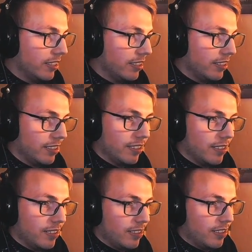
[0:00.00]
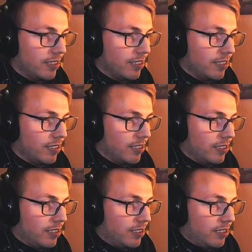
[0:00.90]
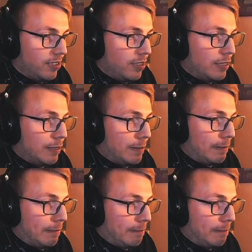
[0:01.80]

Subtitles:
Nobody speaks.